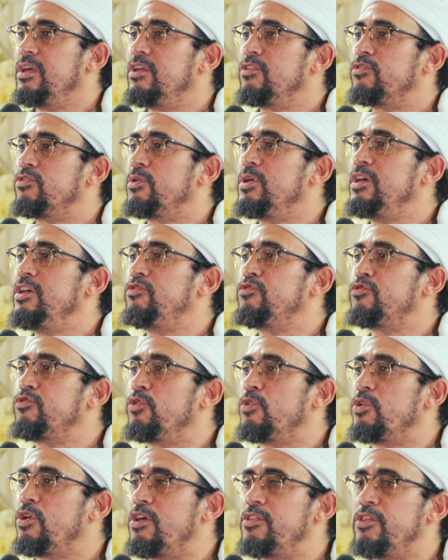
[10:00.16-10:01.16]
So he
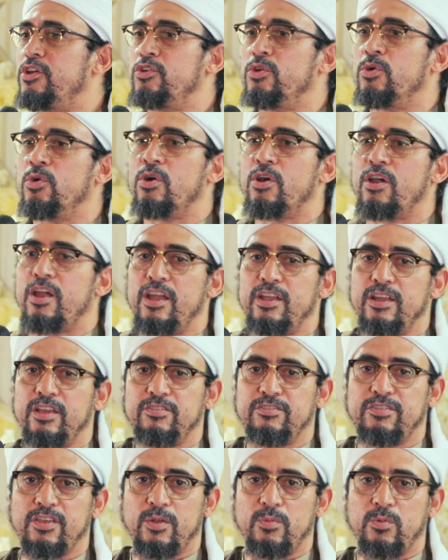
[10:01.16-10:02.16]
stood on the door and he
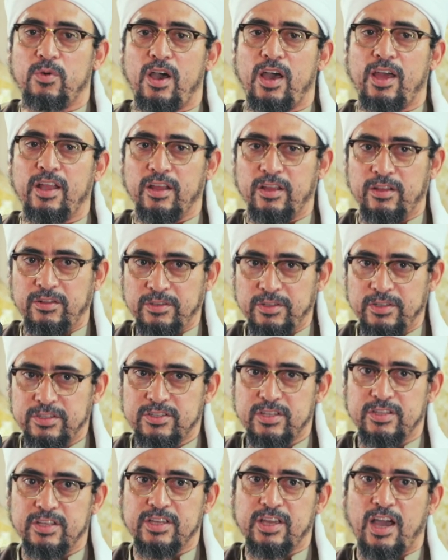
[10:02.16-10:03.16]
said, what?
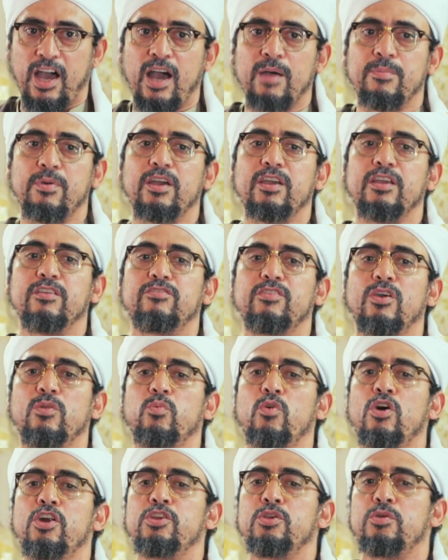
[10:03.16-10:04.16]
To the Kaaba, he
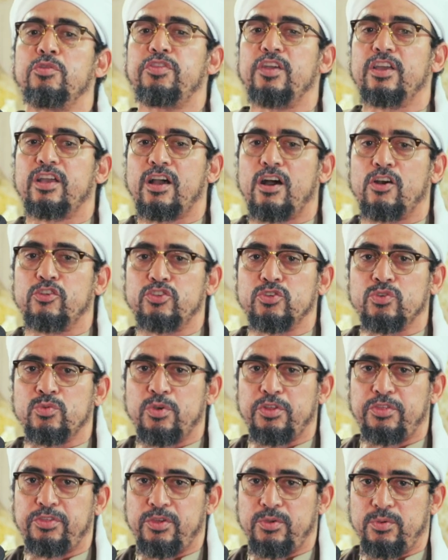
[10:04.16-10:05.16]
said, what do you think I'll do
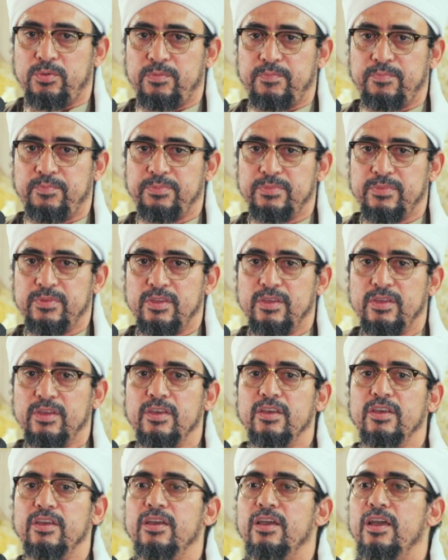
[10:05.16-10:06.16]
with you?
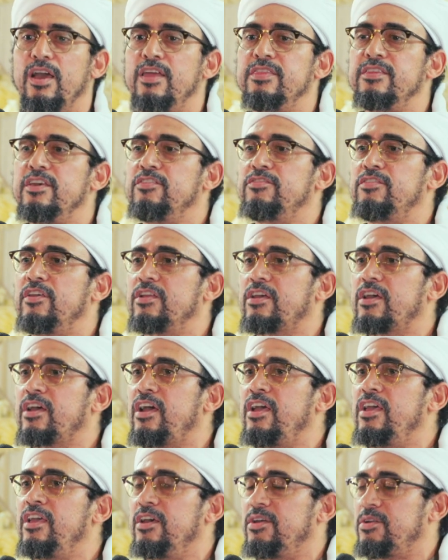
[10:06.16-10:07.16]
And they said,
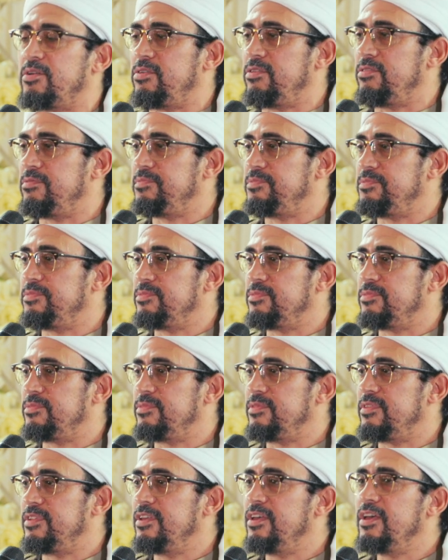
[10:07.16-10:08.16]
khayr,
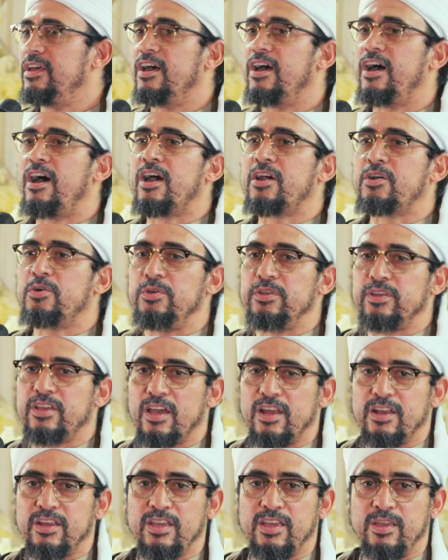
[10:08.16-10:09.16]
akhun
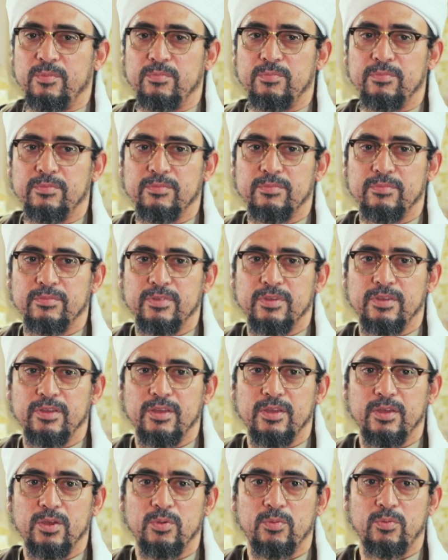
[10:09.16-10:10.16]
kareem,
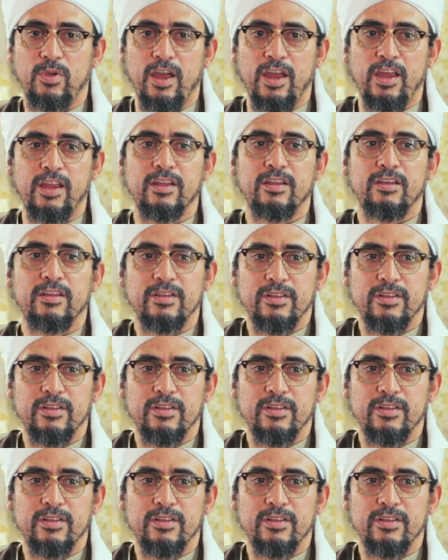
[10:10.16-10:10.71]
right?